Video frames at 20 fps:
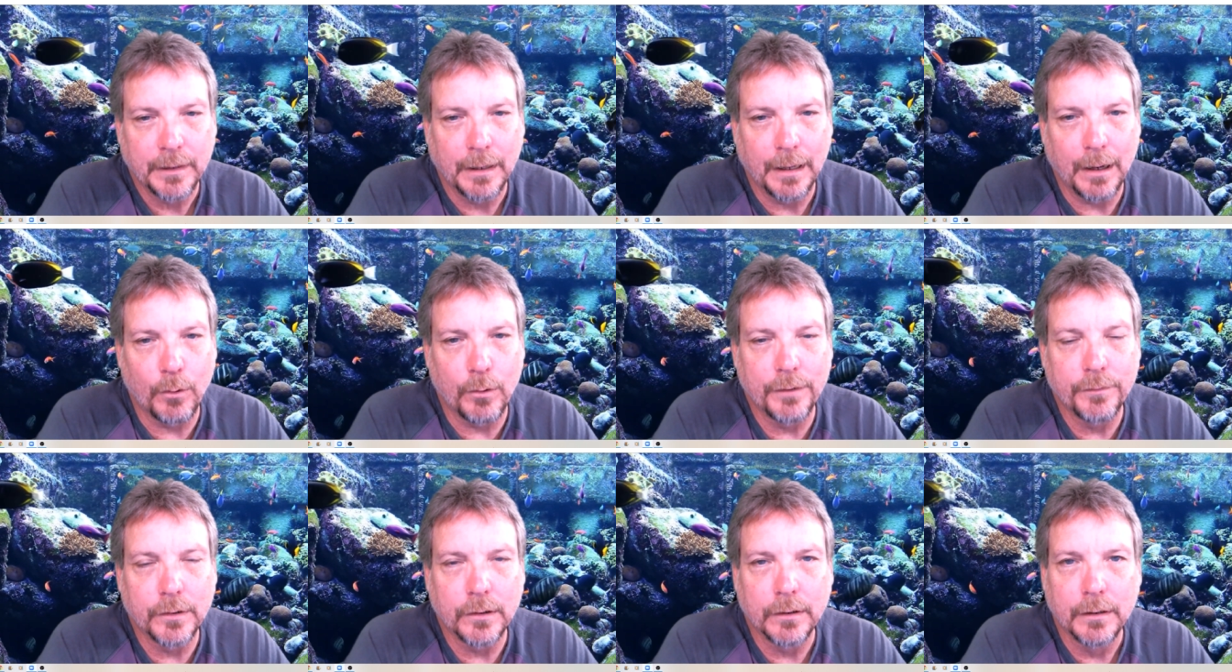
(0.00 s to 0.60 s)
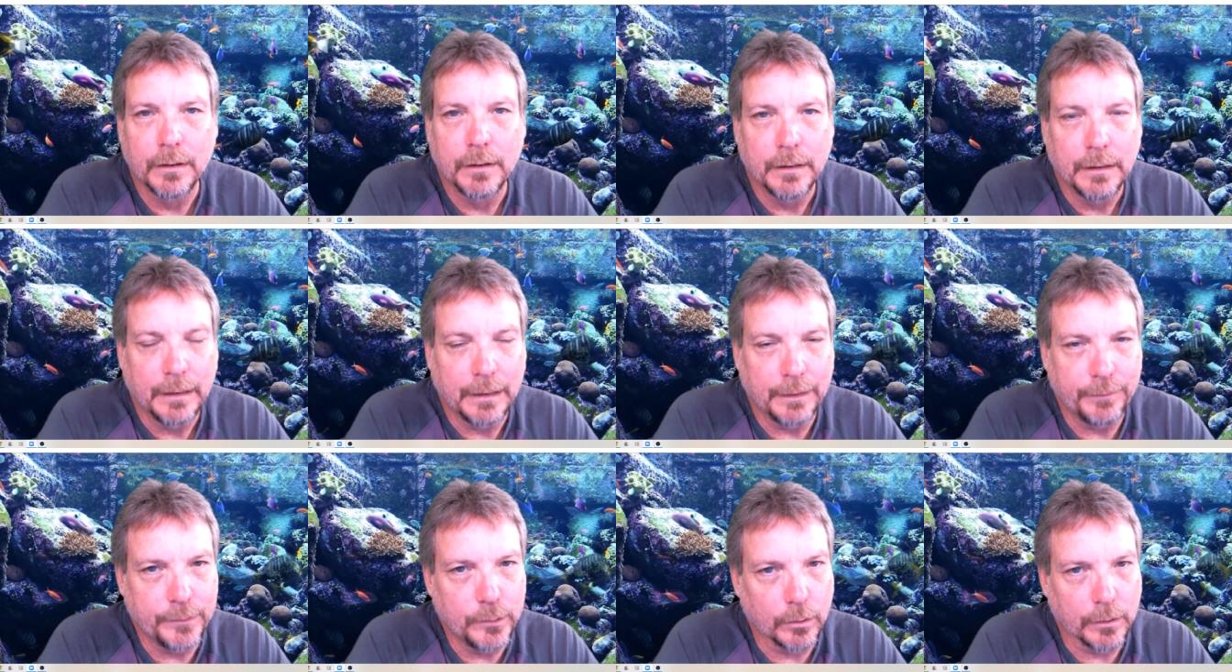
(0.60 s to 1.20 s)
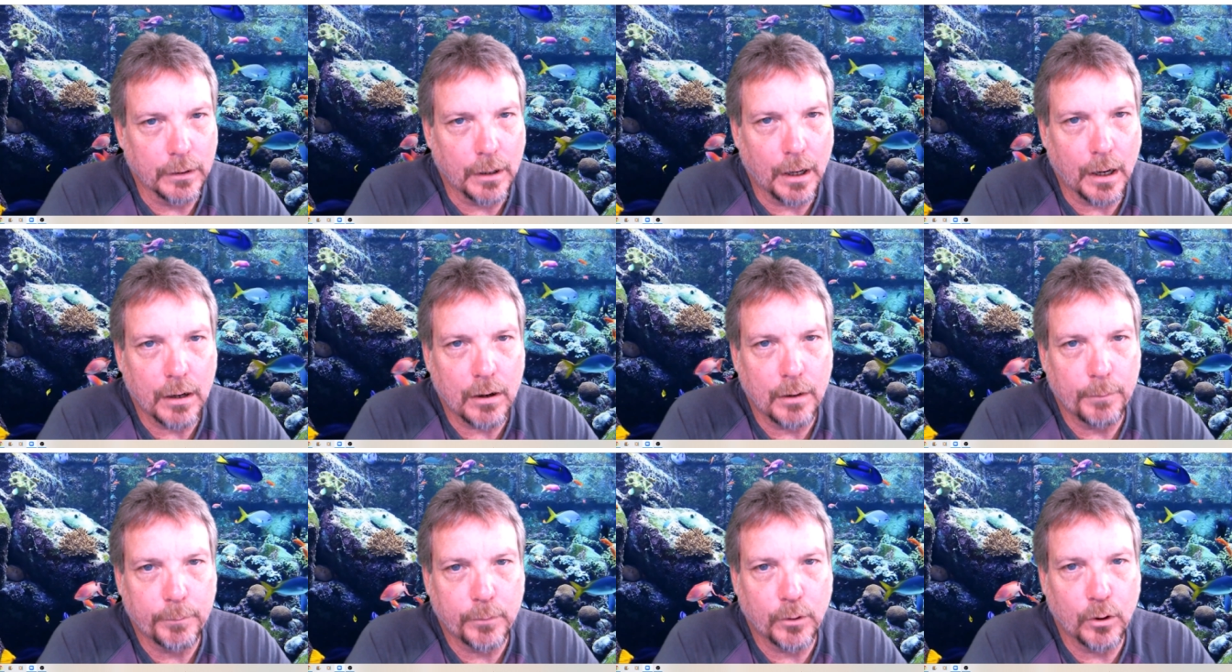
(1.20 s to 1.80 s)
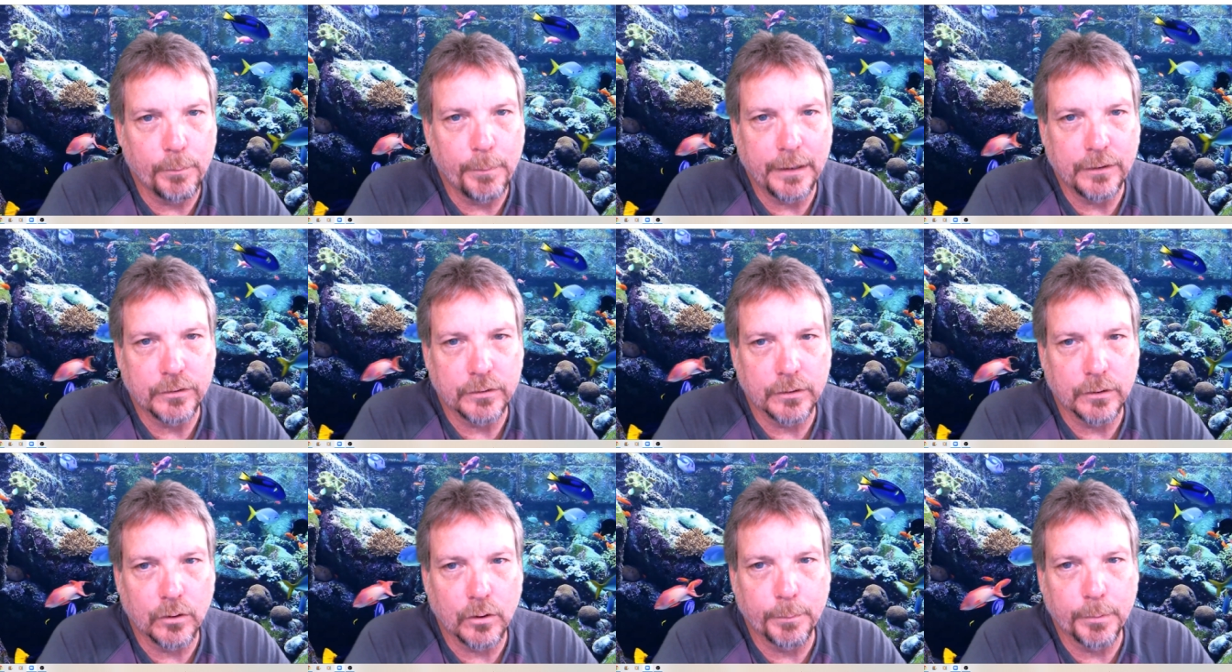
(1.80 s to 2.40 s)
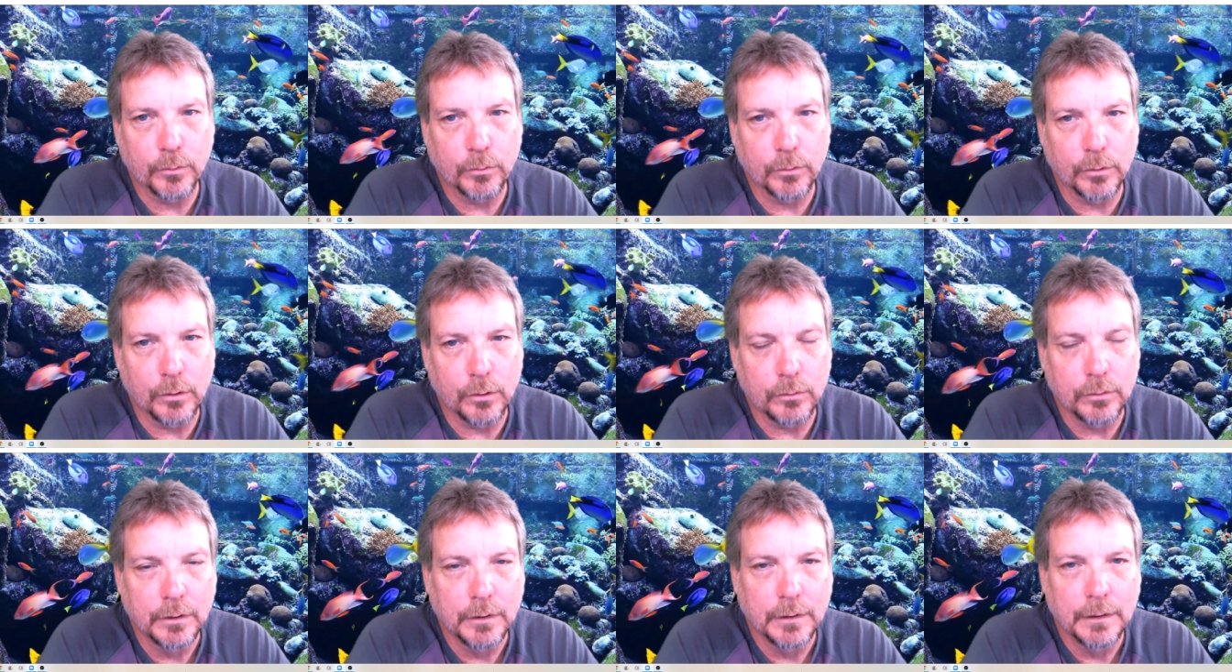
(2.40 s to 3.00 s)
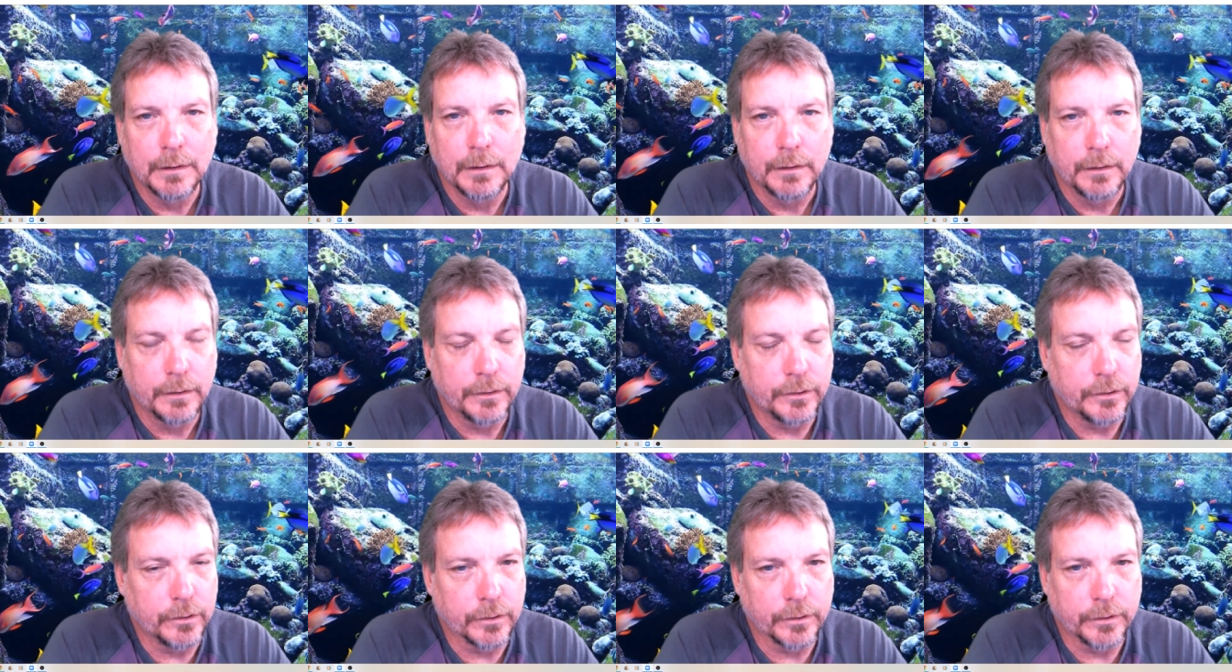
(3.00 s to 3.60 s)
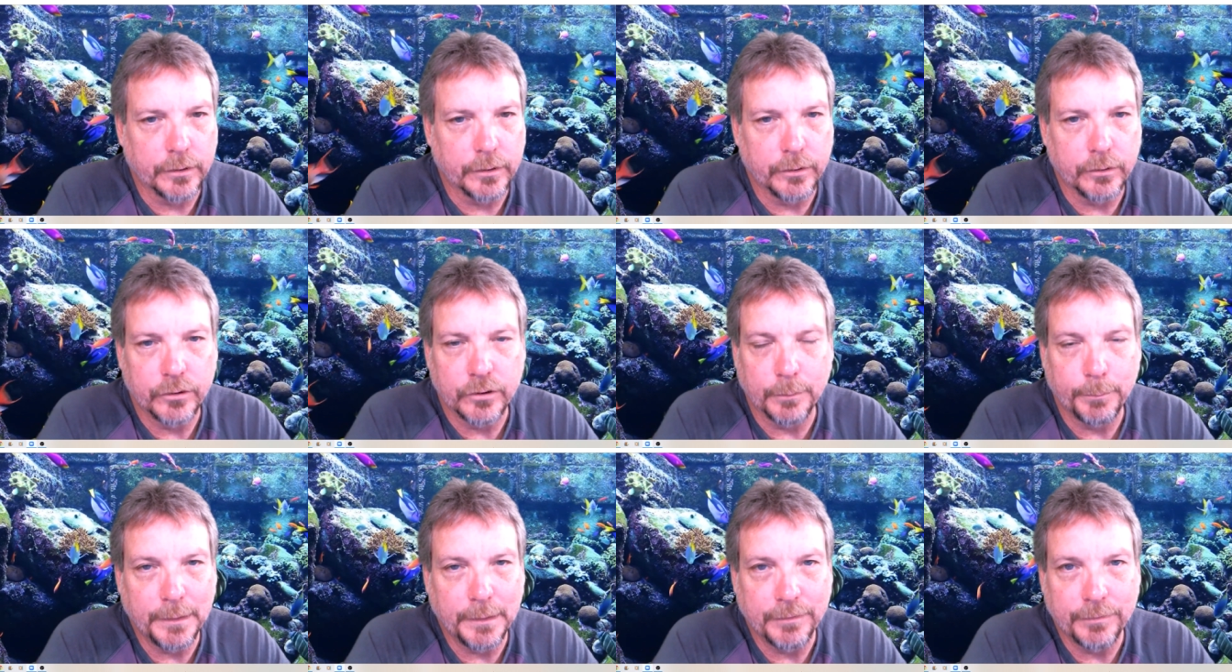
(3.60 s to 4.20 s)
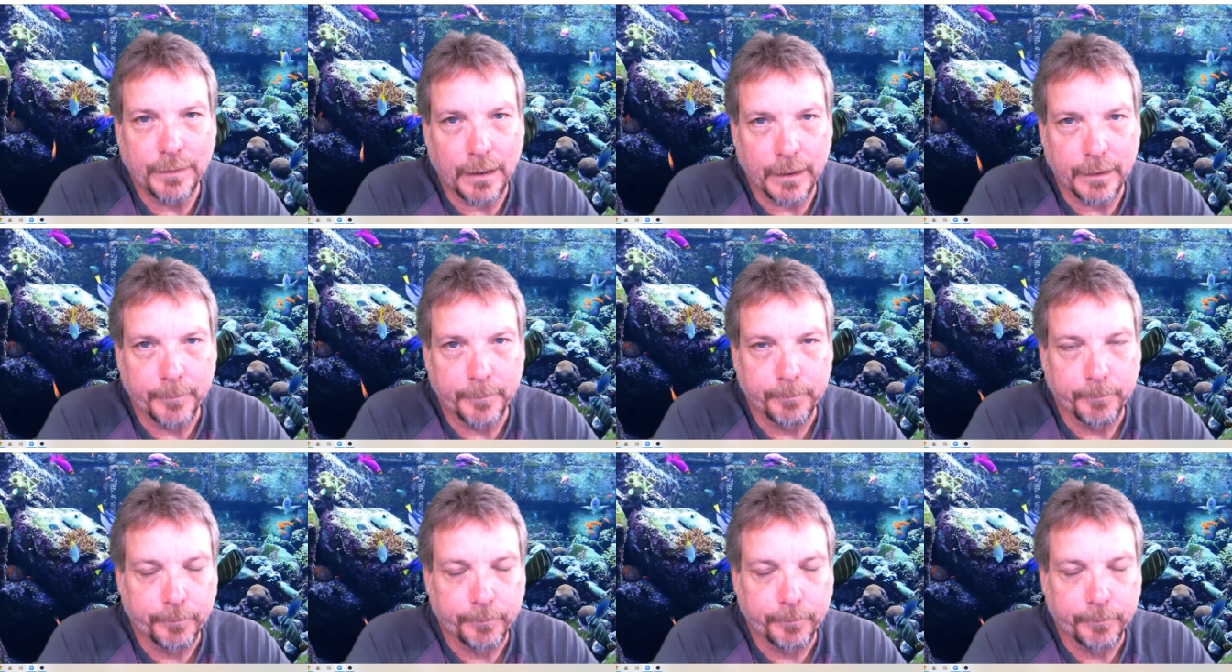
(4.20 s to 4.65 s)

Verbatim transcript: However, if you are not on probation or parole, you're you should be fine.